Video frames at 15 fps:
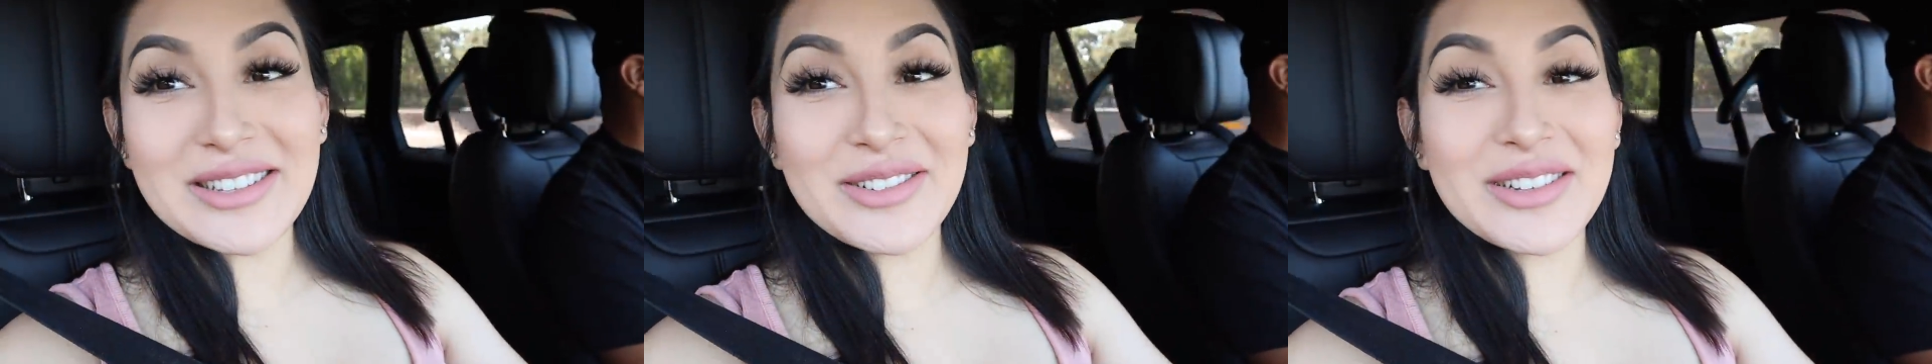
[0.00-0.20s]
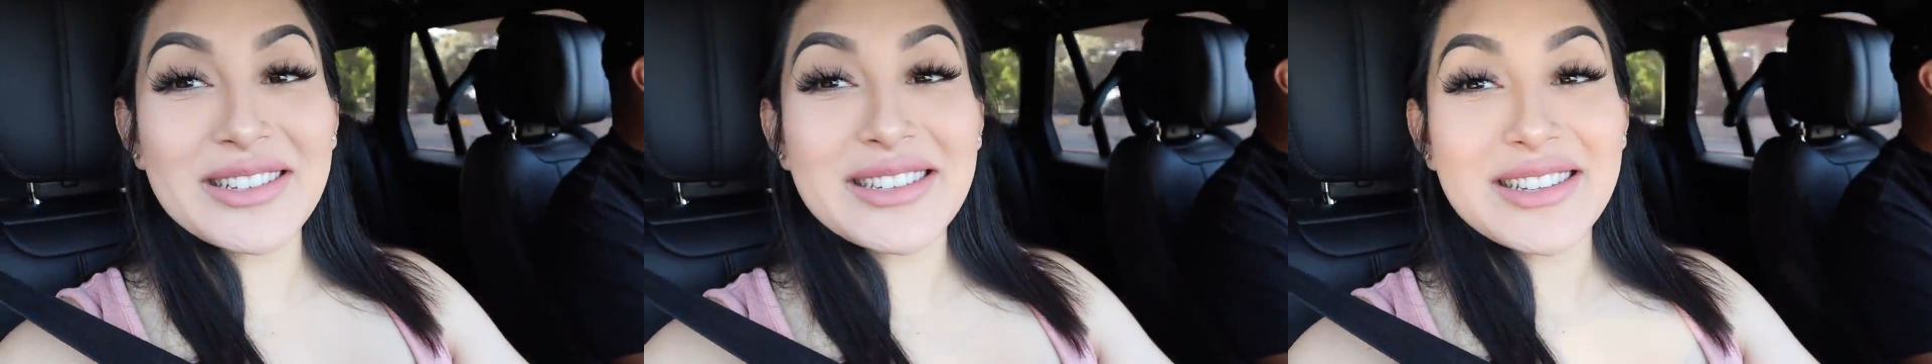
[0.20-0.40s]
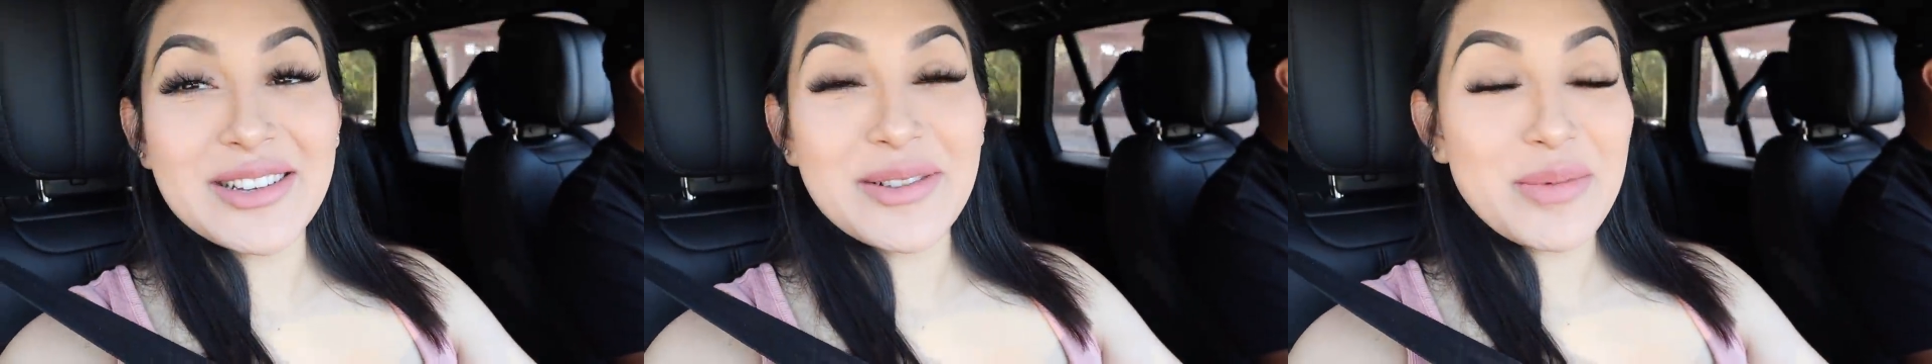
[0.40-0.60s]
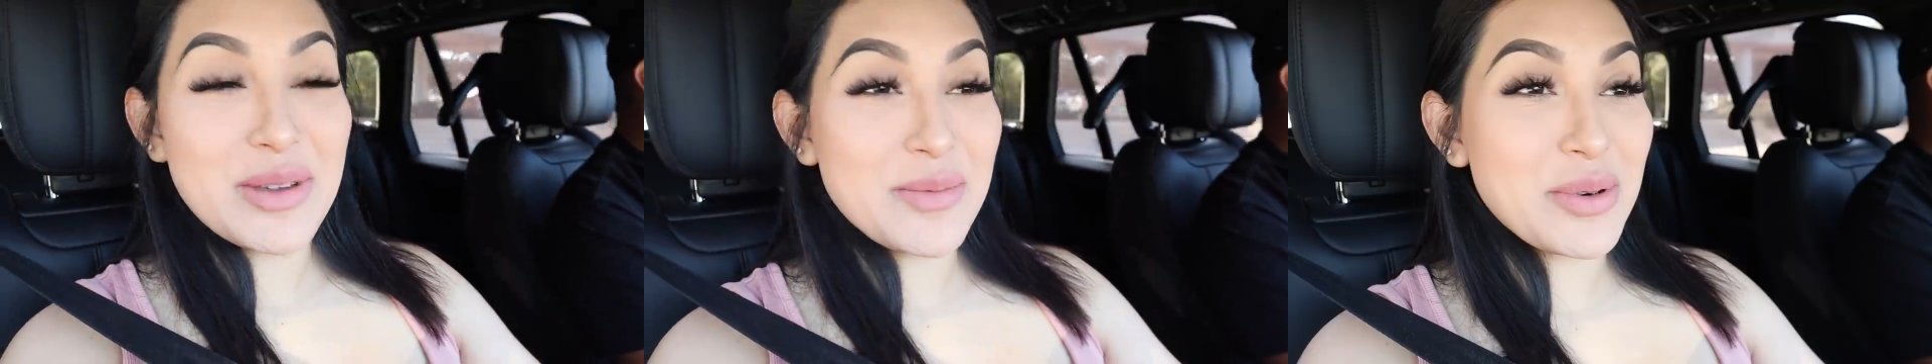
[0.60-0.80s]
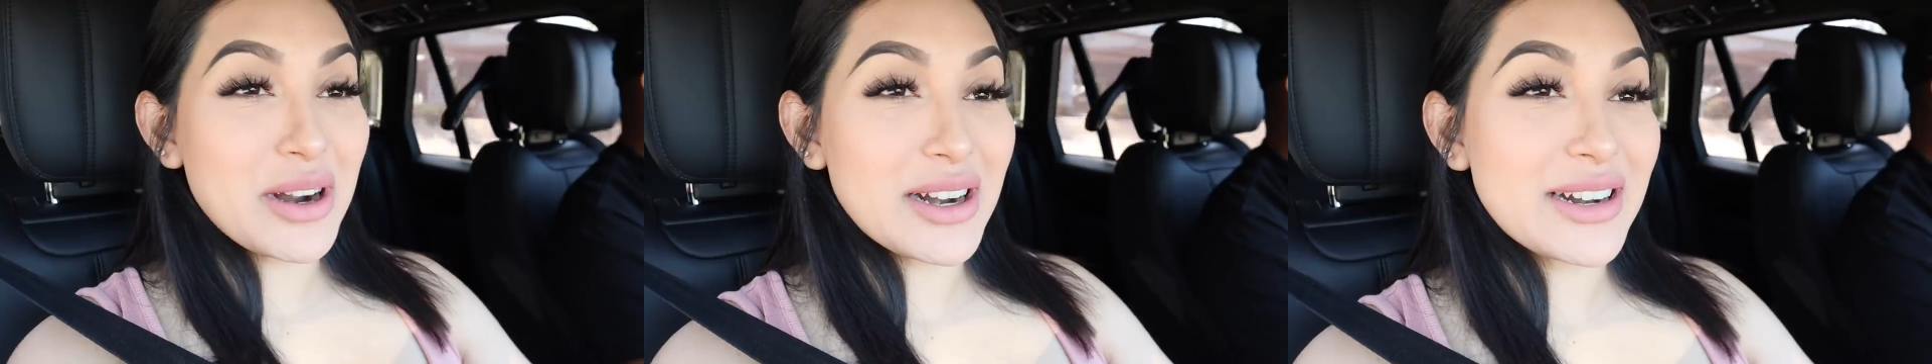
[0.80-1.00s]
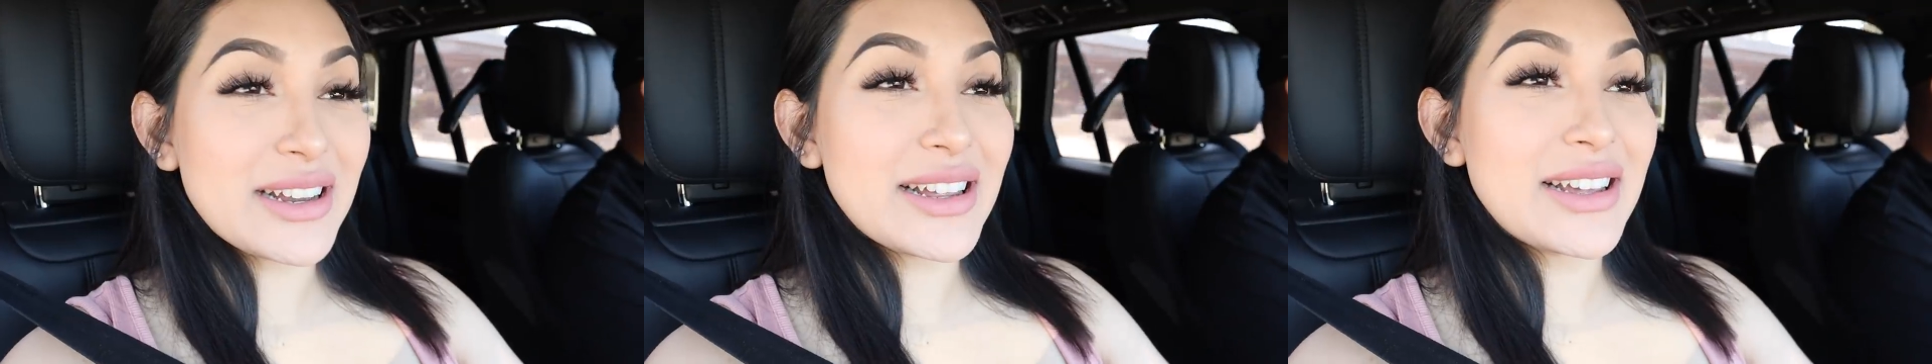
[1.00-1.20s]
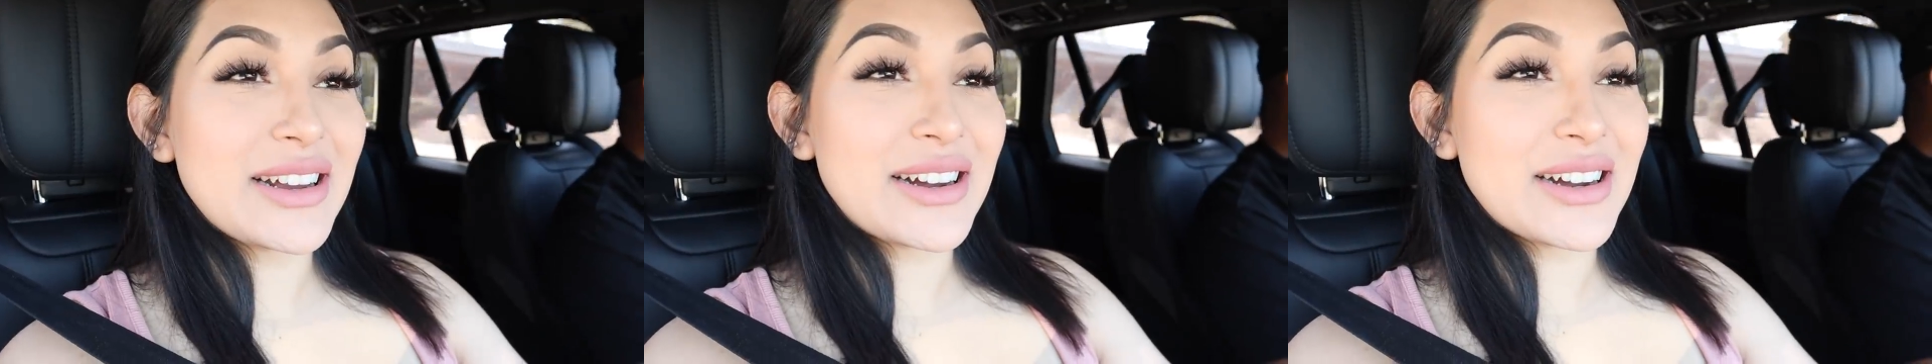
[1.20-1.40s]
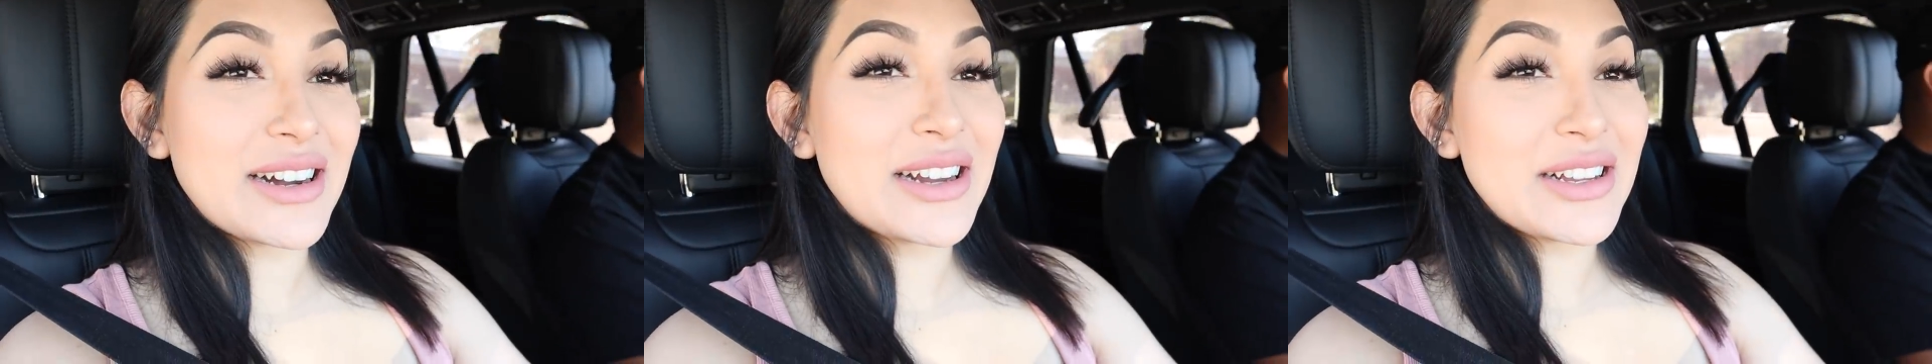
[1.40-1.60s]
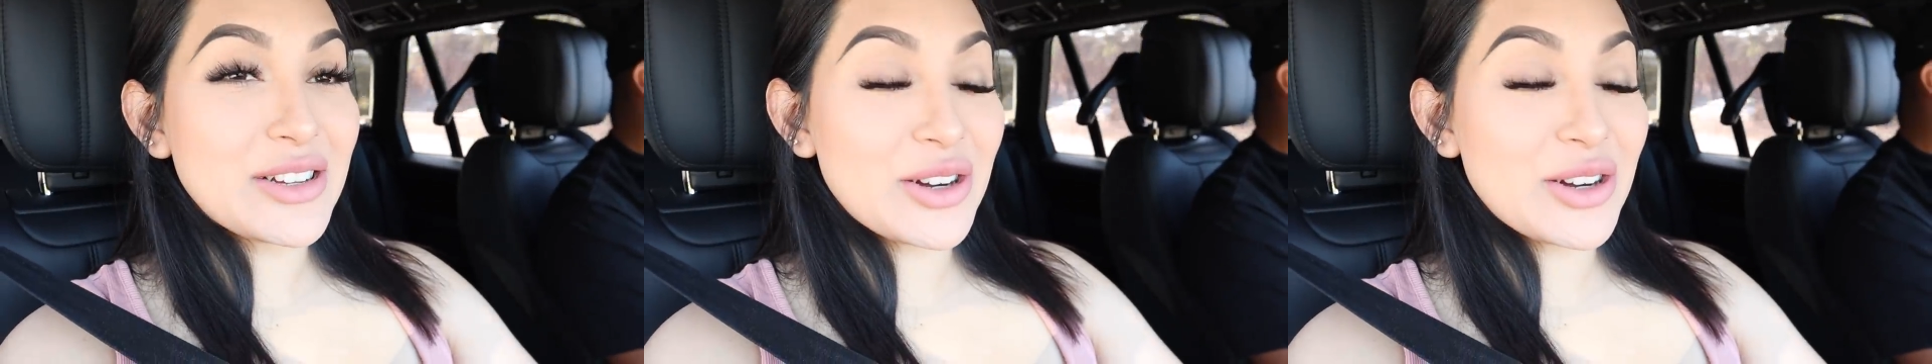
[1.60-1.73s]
still continue being pregnant here,